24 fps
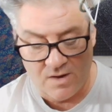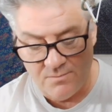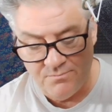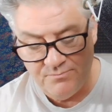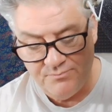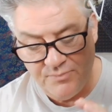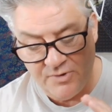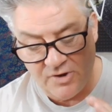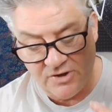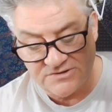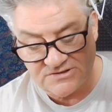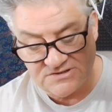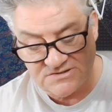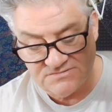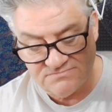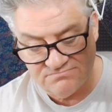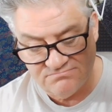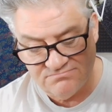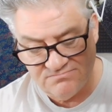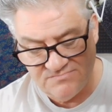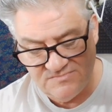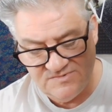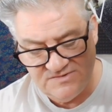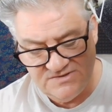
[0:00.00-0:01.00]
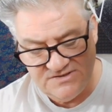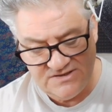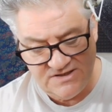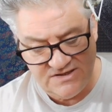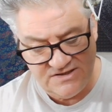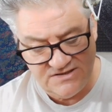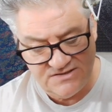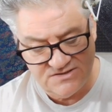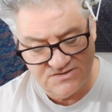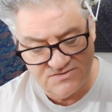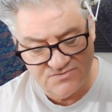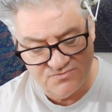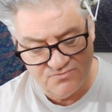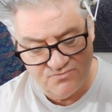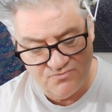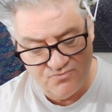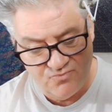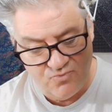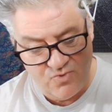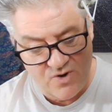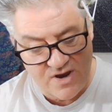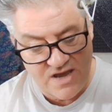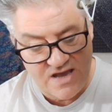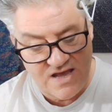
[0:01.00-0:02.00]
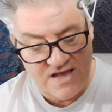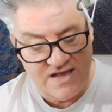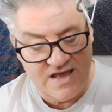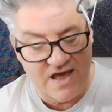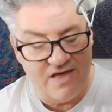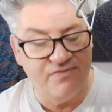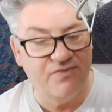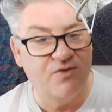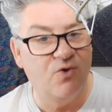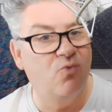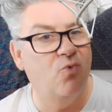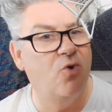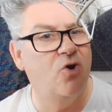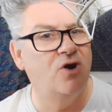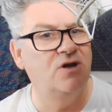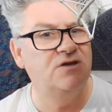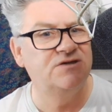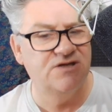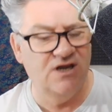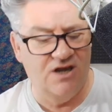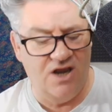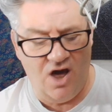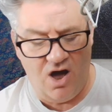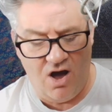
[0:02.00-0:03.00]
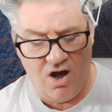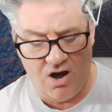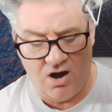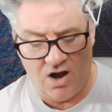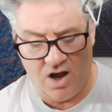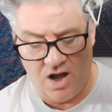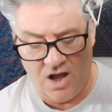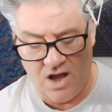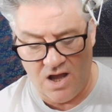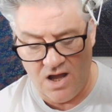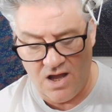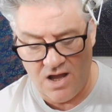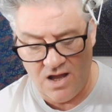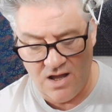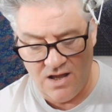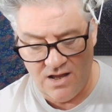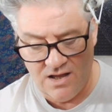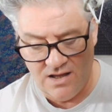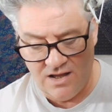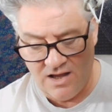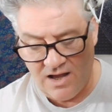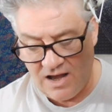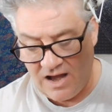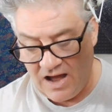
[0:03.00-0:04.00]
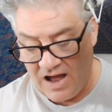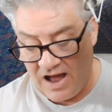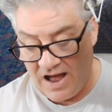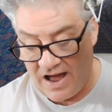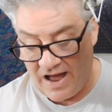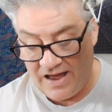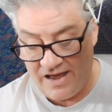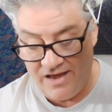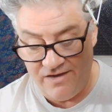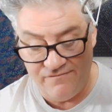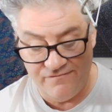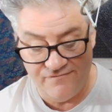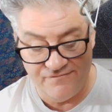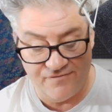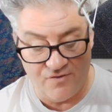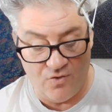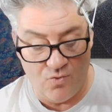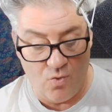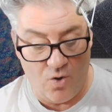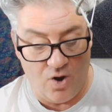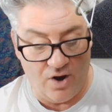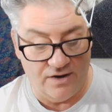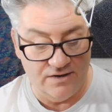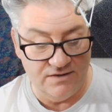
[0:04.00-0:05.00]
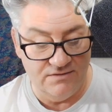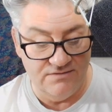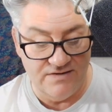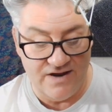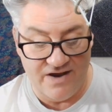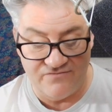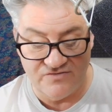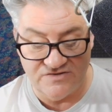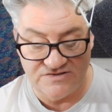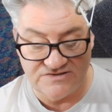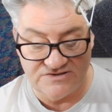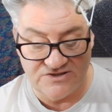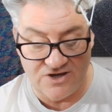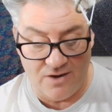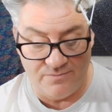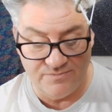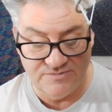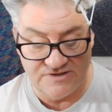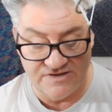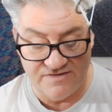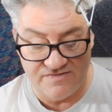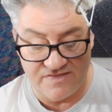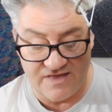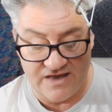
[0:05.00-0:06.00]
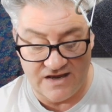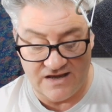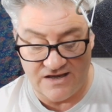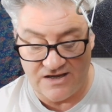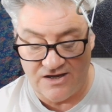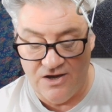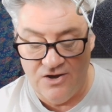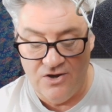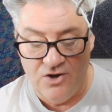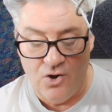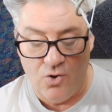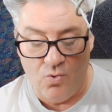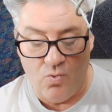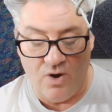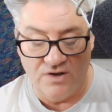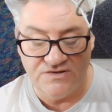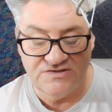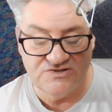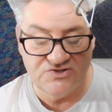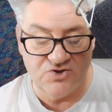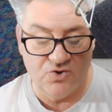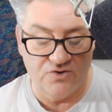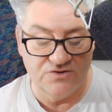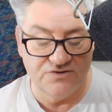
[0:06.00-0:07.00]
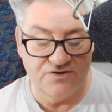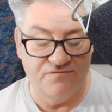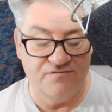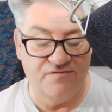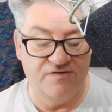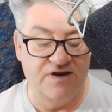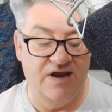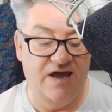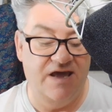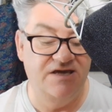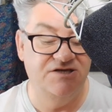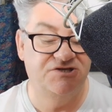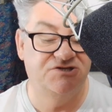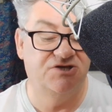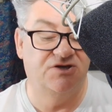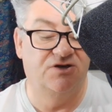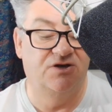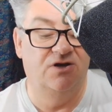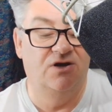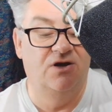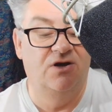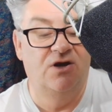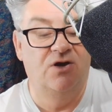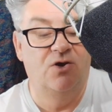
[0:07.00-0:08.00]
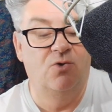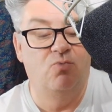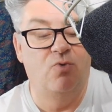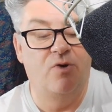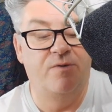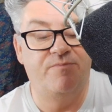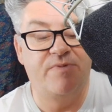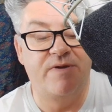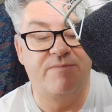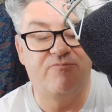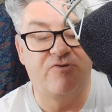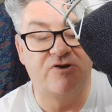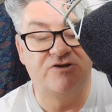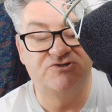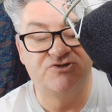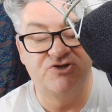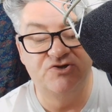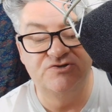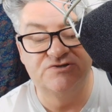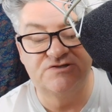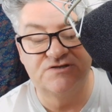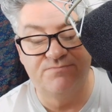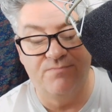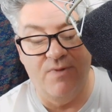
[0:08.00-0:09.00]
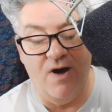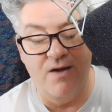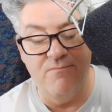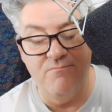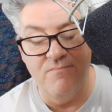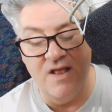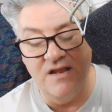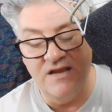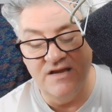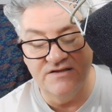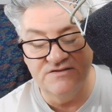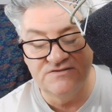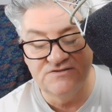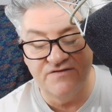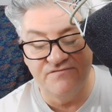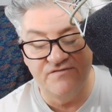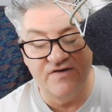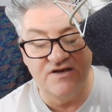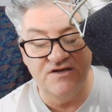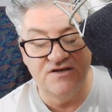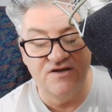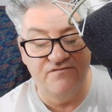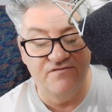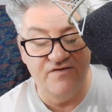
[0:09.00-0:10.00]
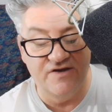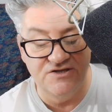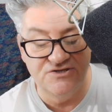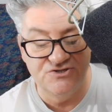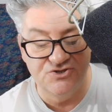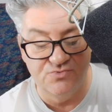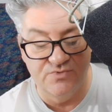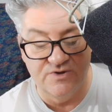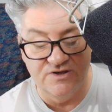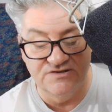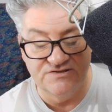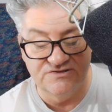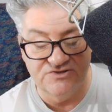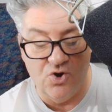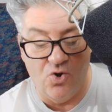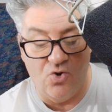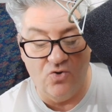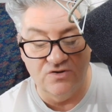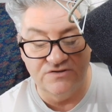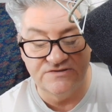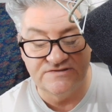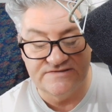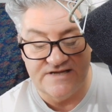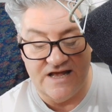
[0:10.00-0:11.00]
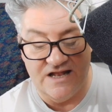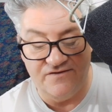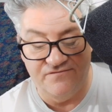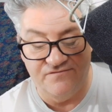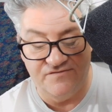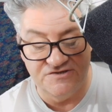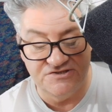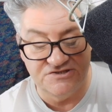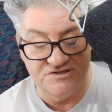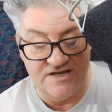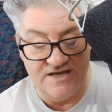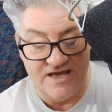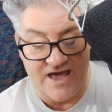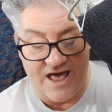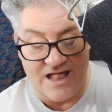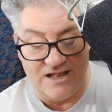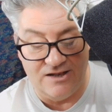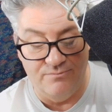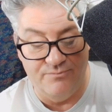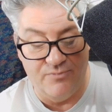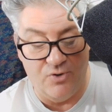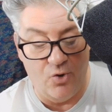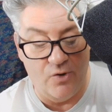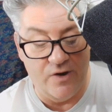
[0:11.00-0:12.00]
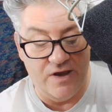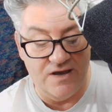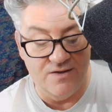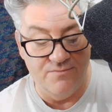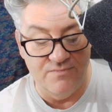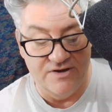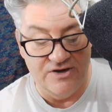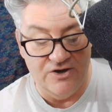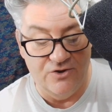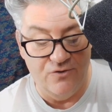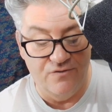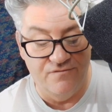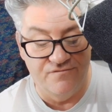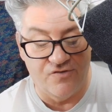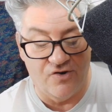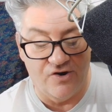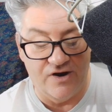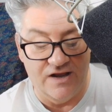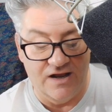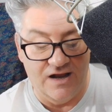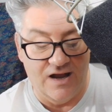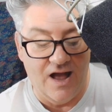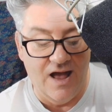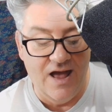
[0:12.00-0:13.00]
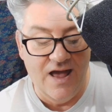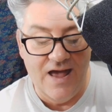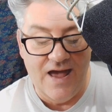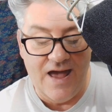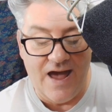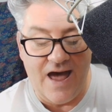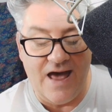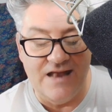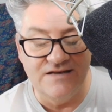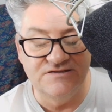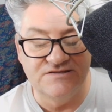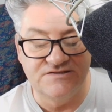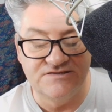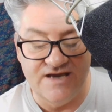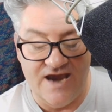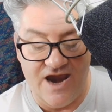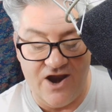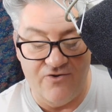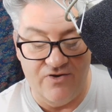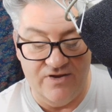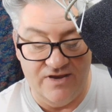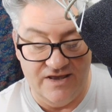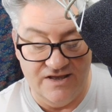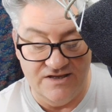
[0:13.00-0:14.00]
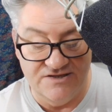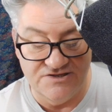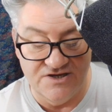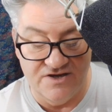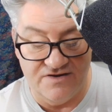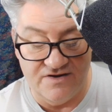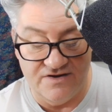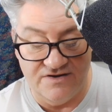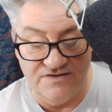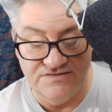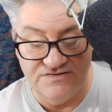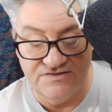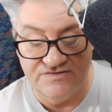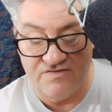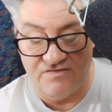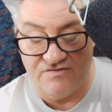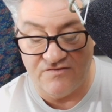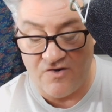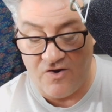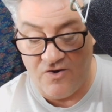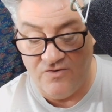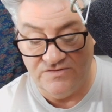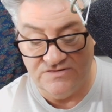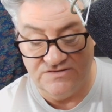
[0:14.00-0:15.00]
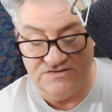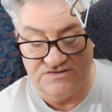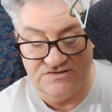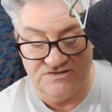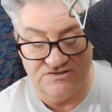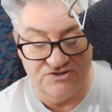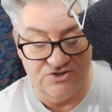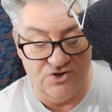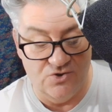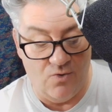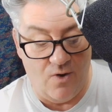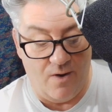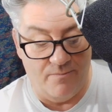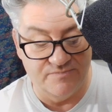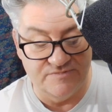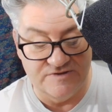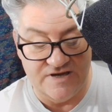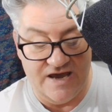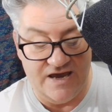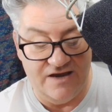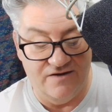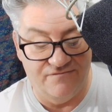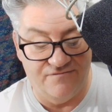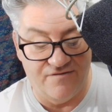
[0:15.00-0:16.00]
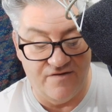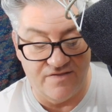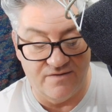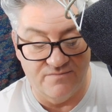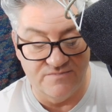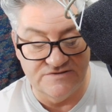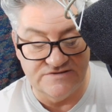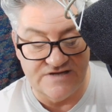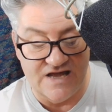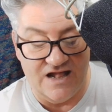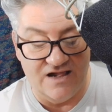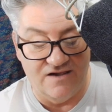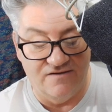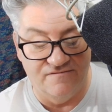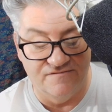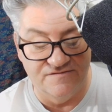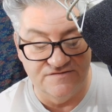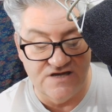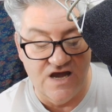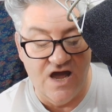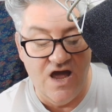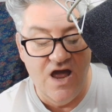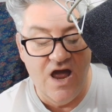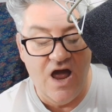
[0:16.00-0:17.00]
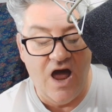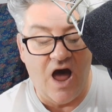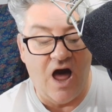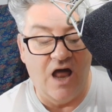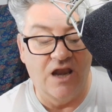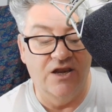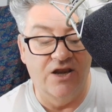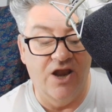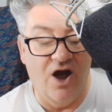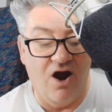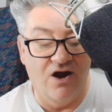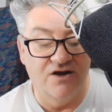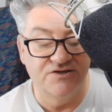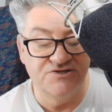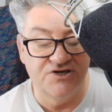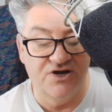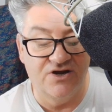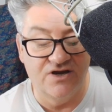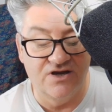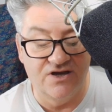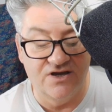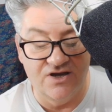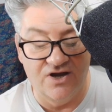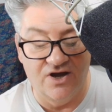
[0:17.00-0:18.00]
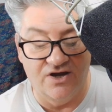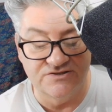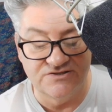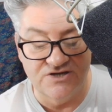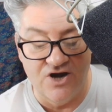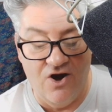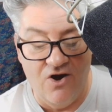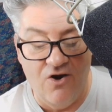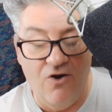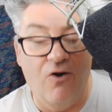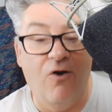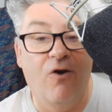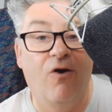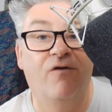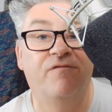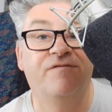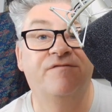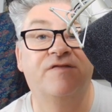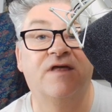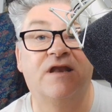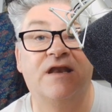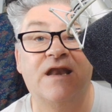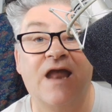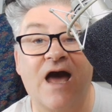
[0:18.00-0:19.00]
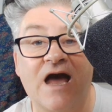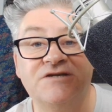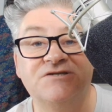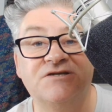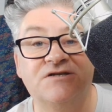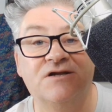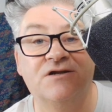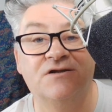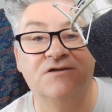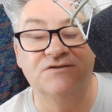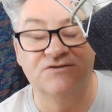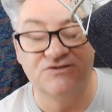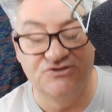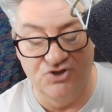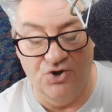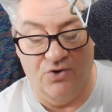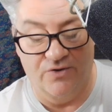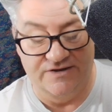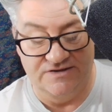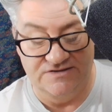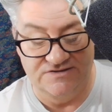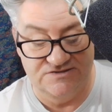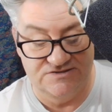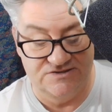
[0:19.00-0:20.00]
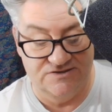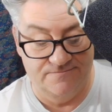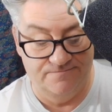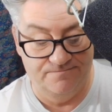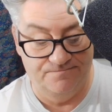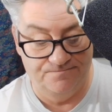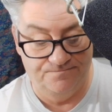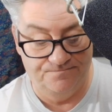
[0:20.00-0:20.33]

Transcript: But did we get the world along? I, for one, never stopped to think what sort of nation would be produced by millions of individuals all selfishly elbowing, manoeuvring, and tearing each other's throats to obtain for themselves a larger cut off the national joint.